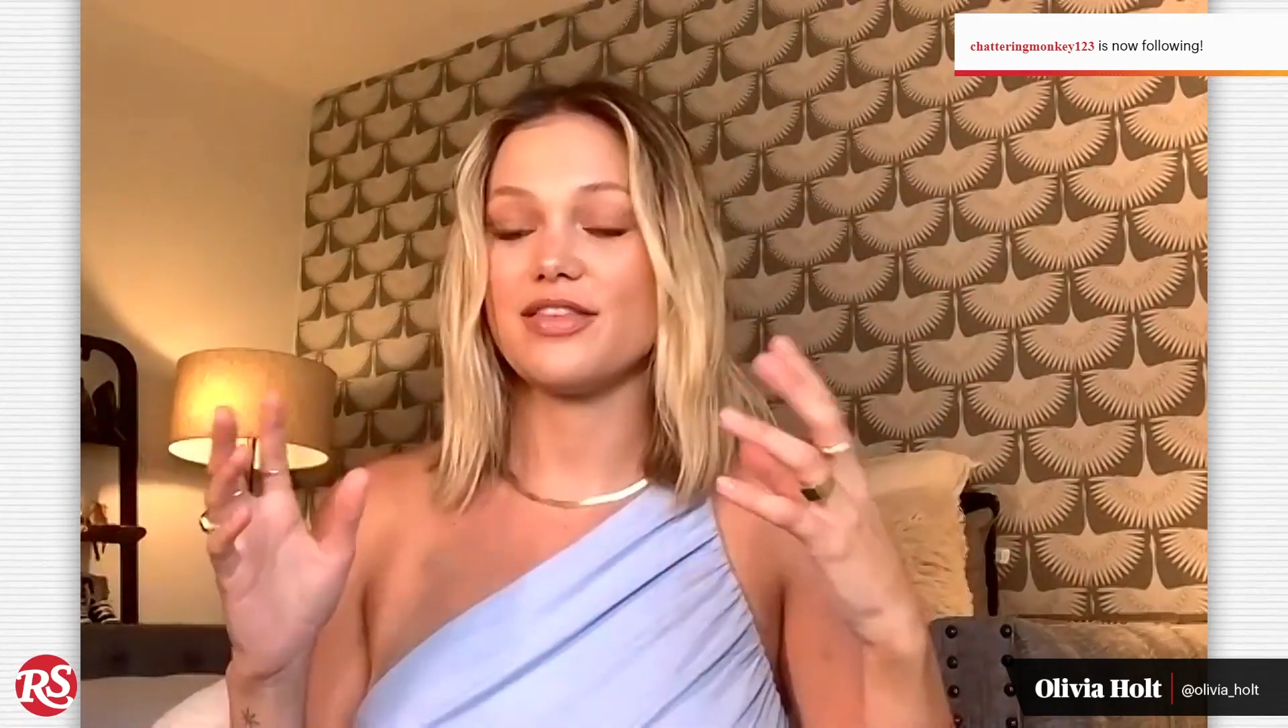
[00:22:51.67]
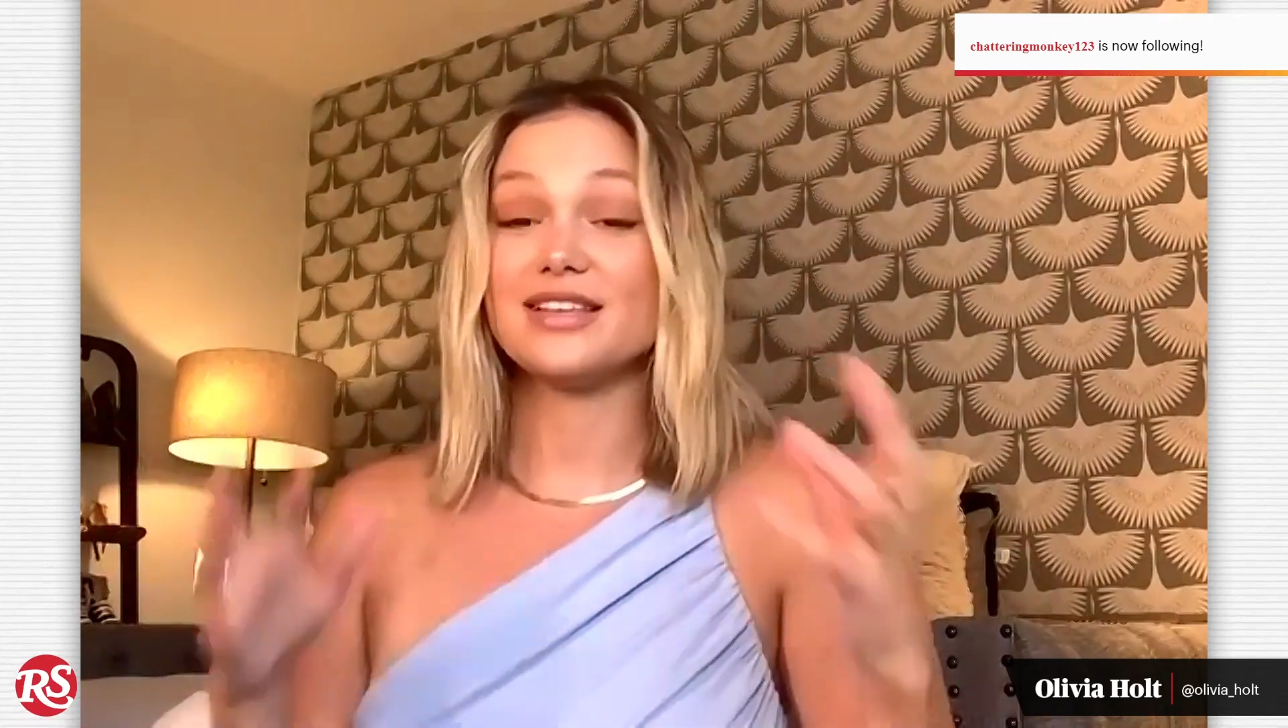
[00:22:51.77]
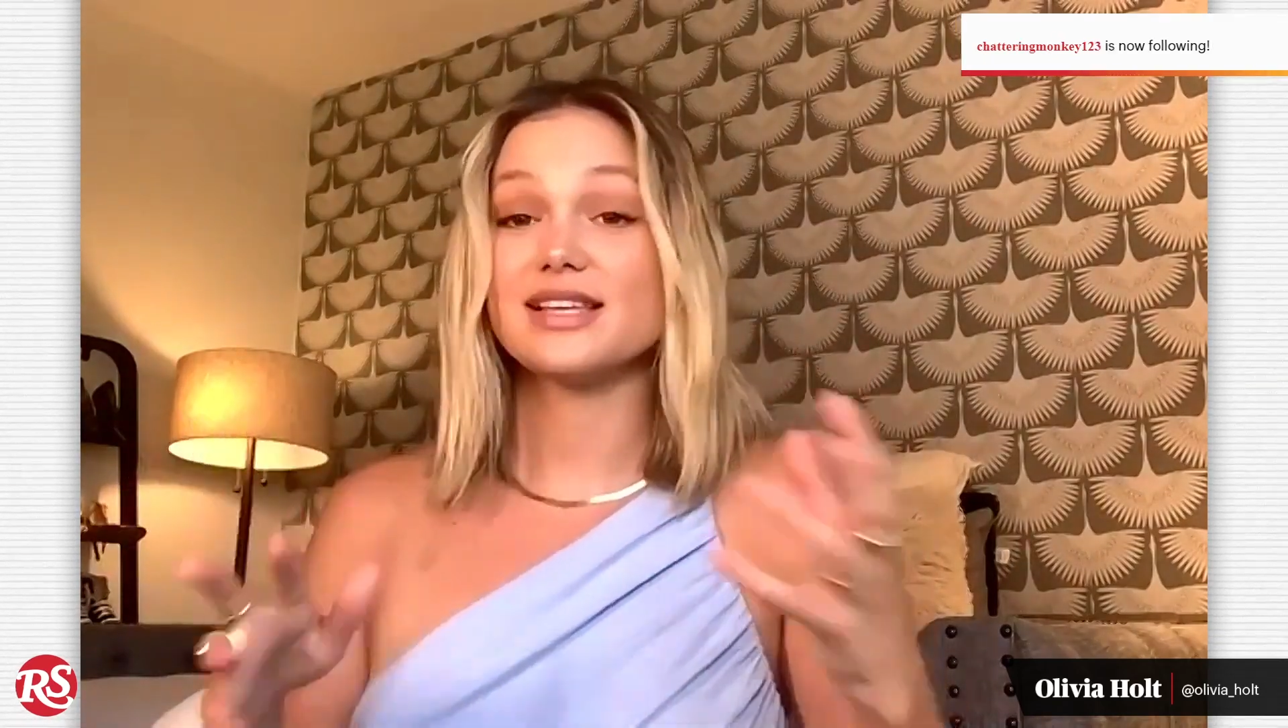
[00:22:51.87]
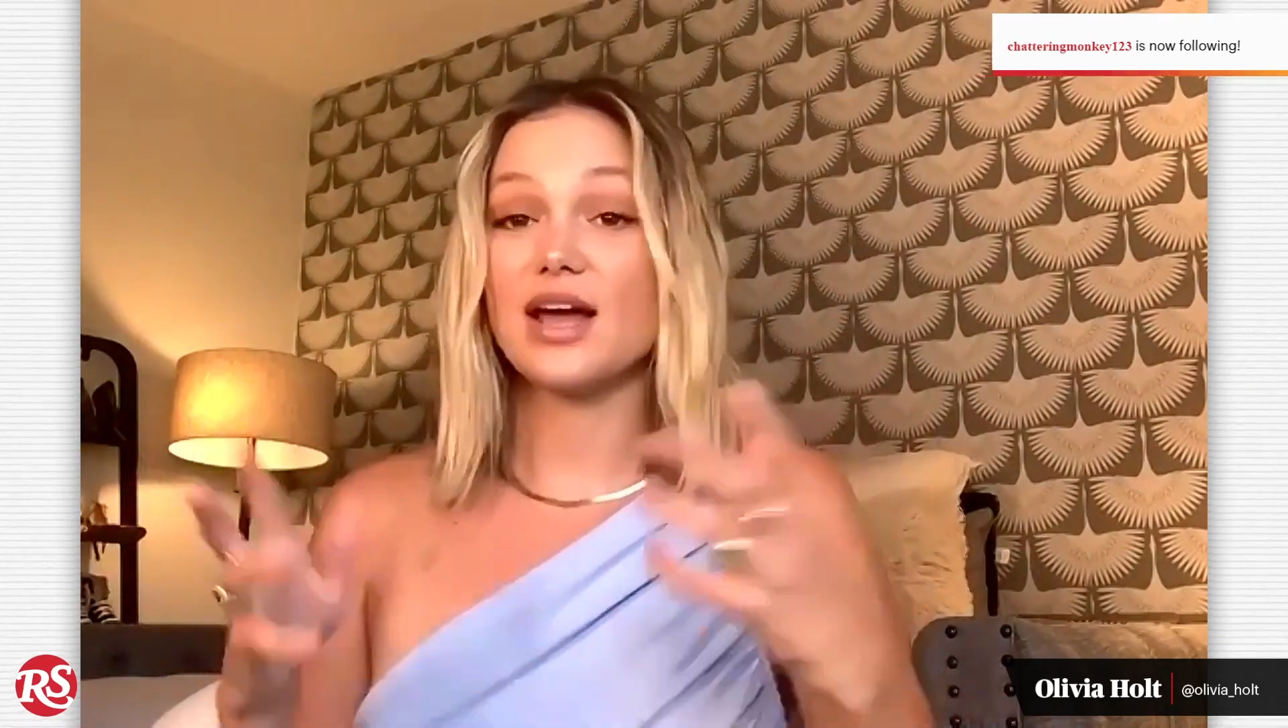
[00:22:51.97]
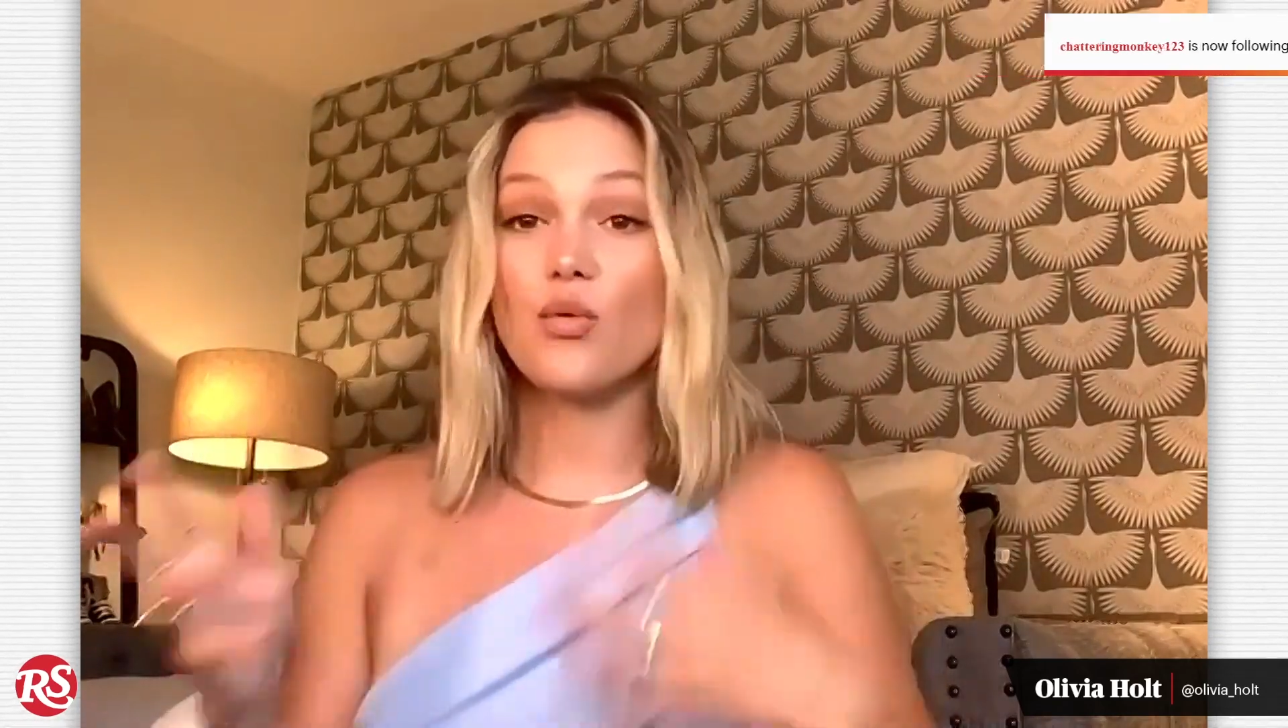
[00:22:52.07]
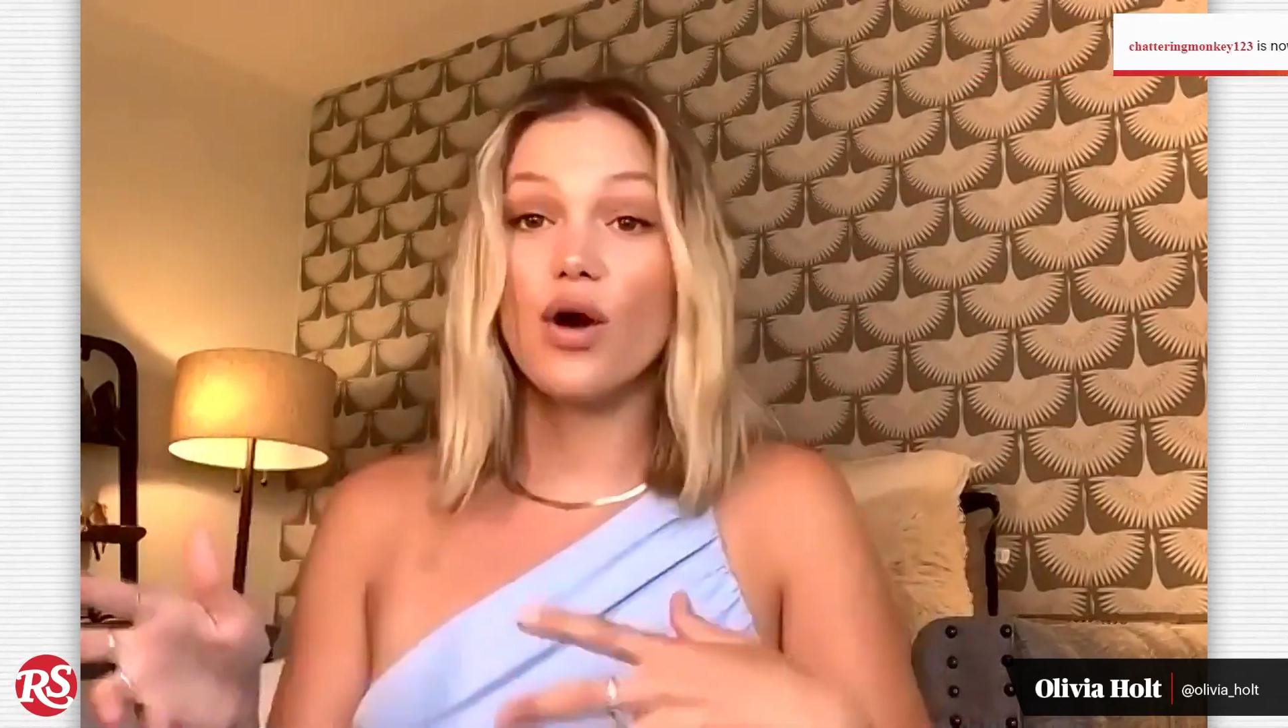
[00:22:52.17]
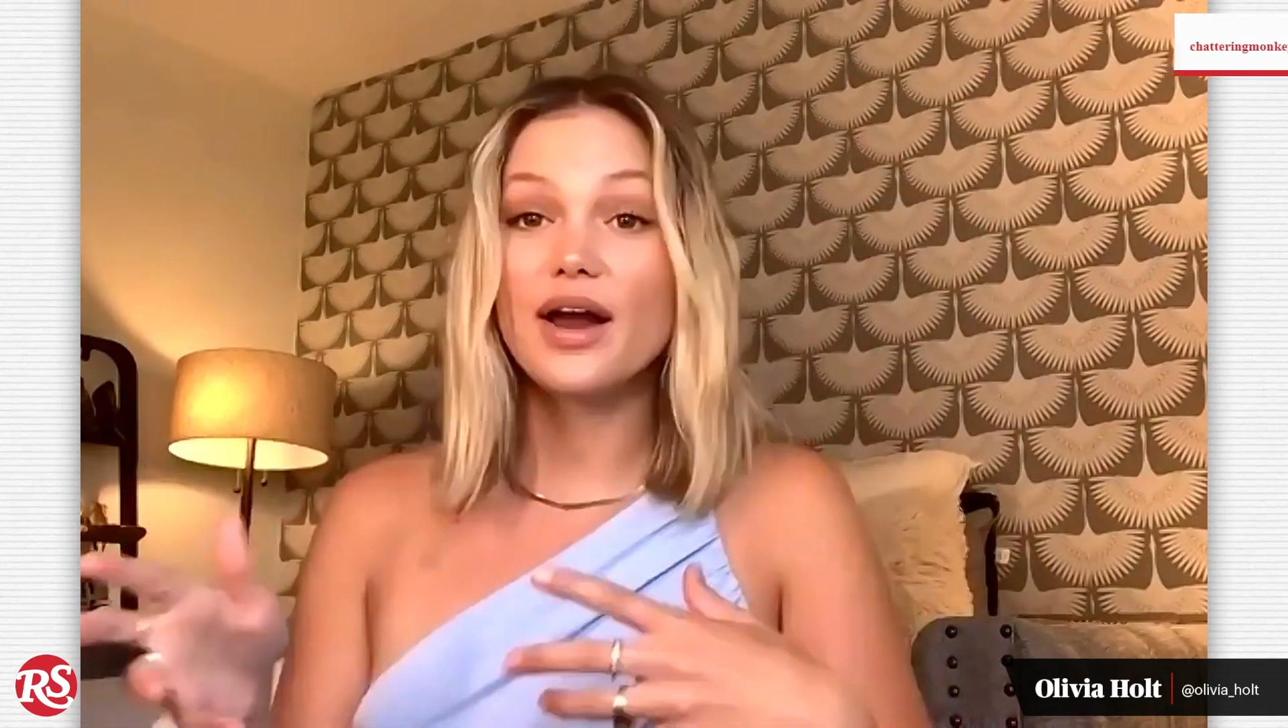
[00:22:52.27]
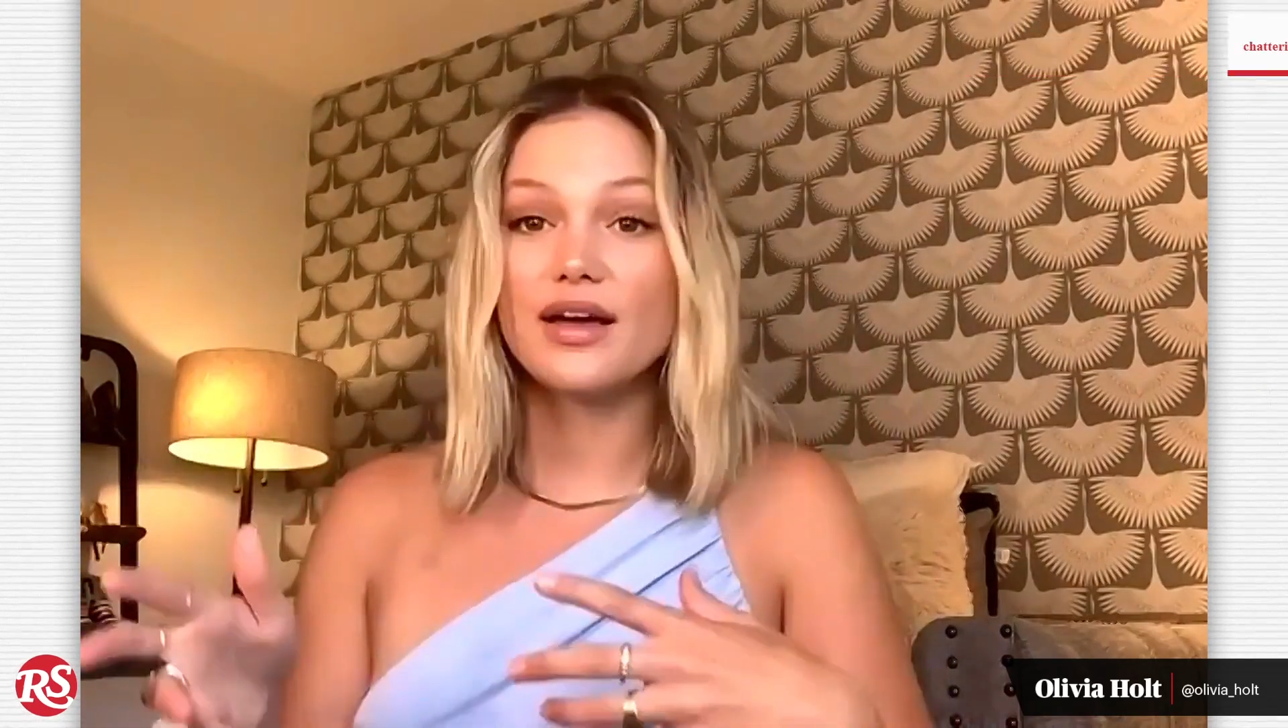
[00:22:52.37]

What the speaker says: things that I want